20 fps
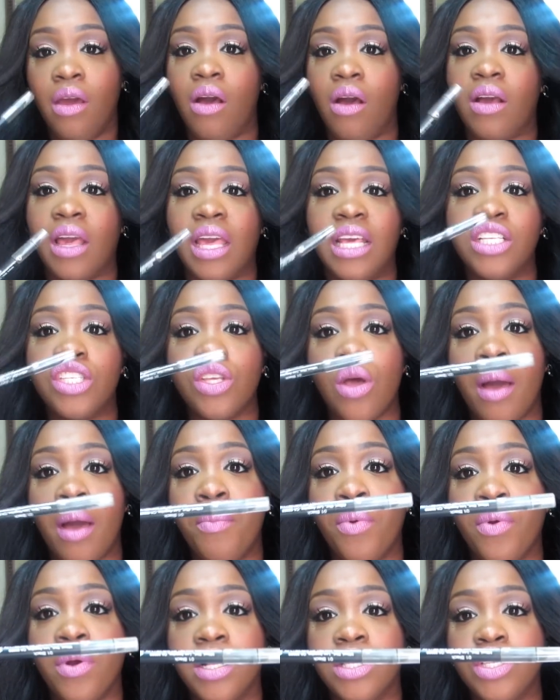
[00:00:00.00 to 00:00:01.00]
Okay, so I
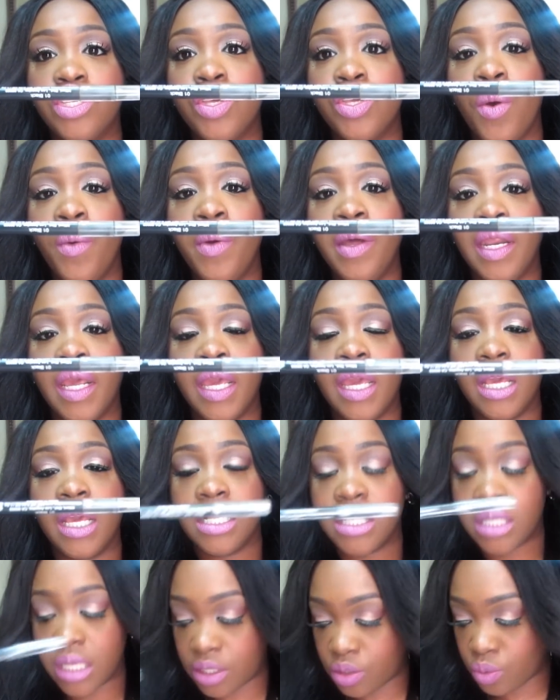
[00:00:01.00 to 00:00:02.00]
bought two of
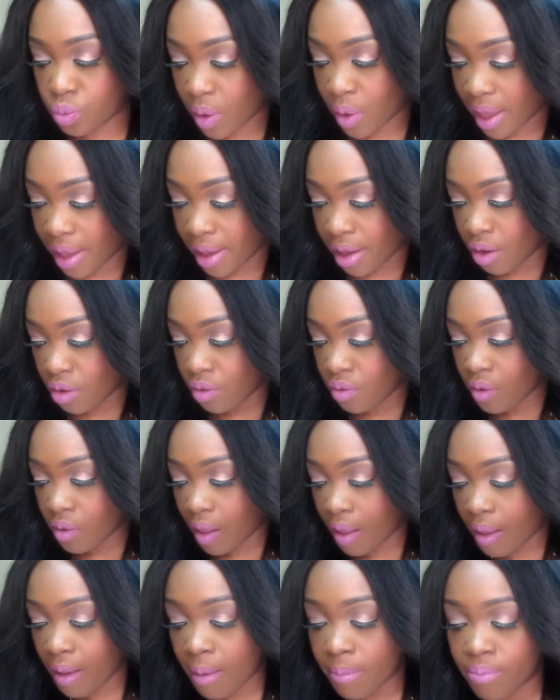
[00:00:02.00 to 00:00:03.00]
these as well.
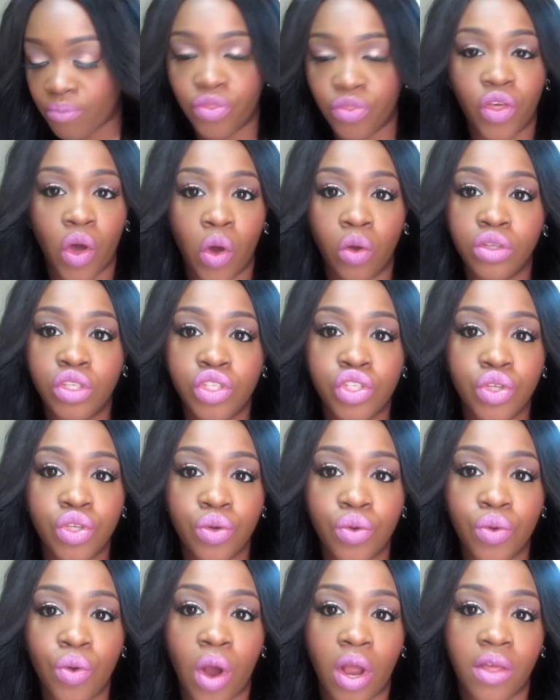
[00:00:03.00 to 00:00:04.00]
Um, those
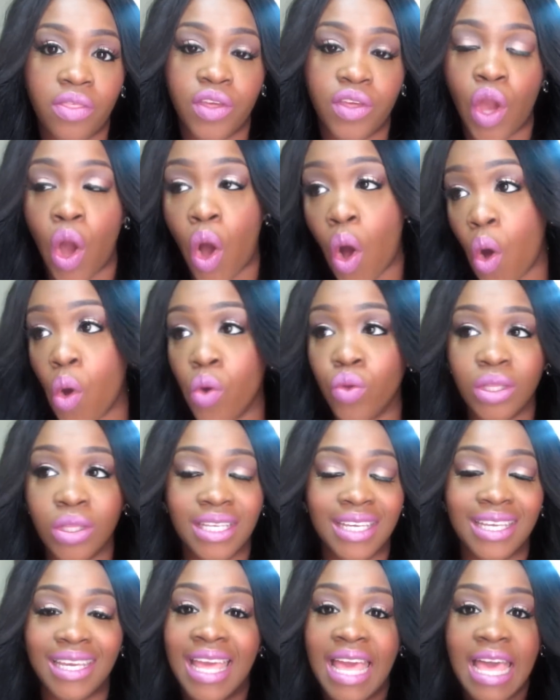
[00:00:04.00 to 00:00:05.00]
two are the
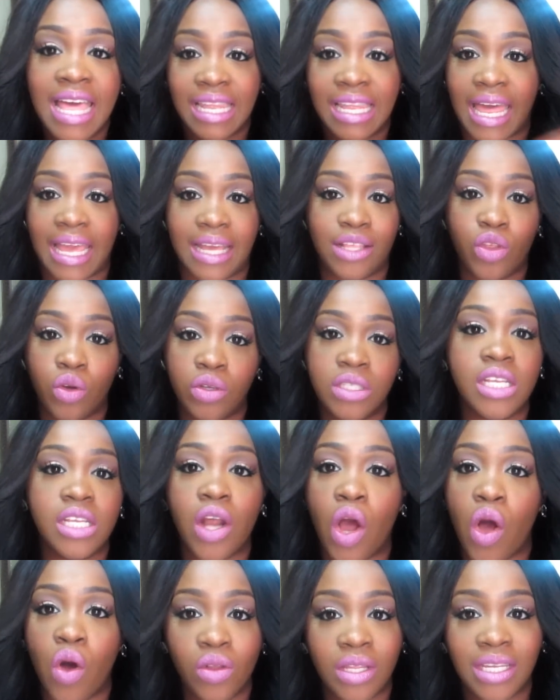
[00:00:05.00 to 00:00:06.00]
only, like, those are
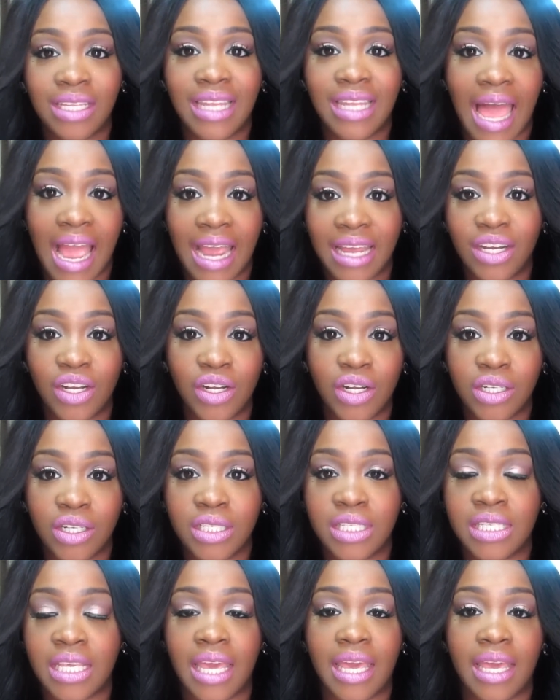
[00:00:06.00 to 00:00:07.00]
the only
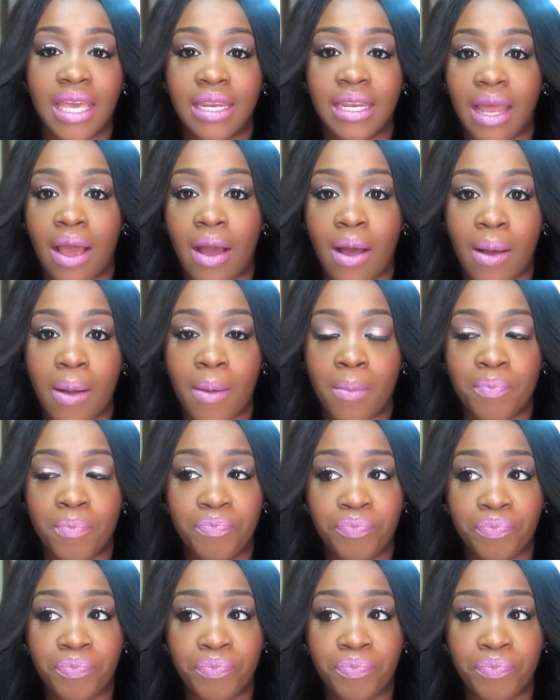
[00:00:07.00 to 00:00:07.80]
liners, and um,